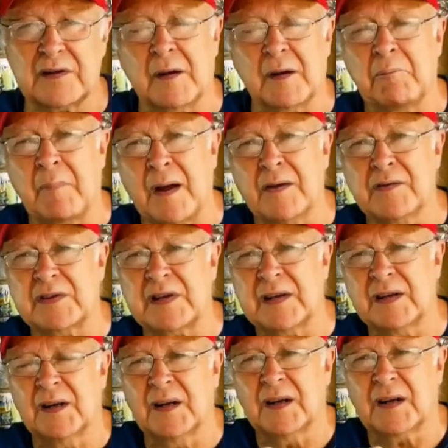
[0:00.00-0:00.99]
And most
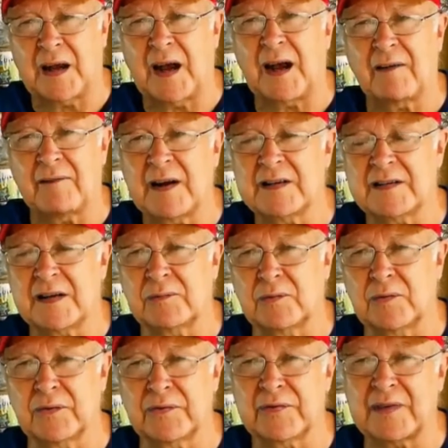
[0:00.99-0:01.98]
car racing
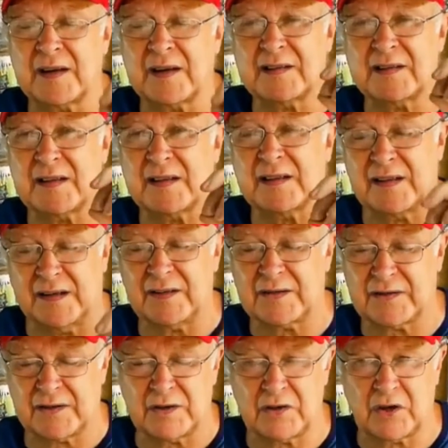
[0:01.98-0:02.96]
rules, that's the
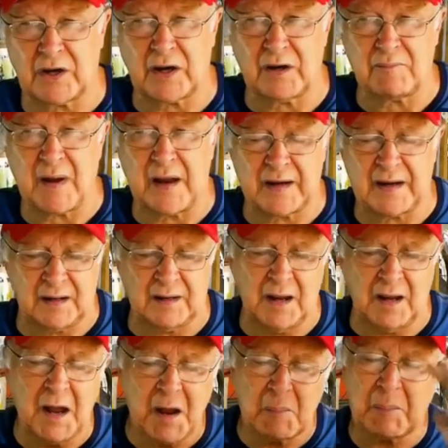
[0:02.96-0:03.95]
thinnest that you can make it,
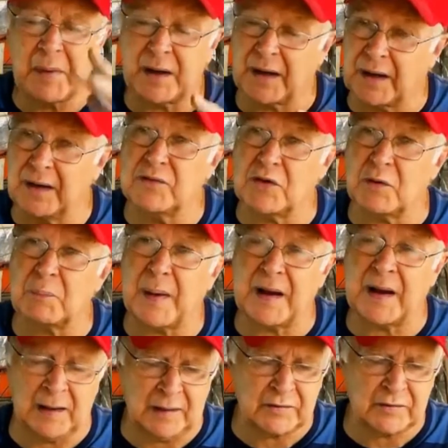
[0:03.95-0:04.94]
but it gives you a
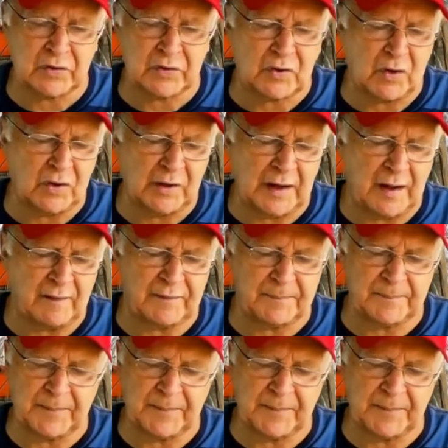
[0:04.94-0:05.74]
panel that's strong enough.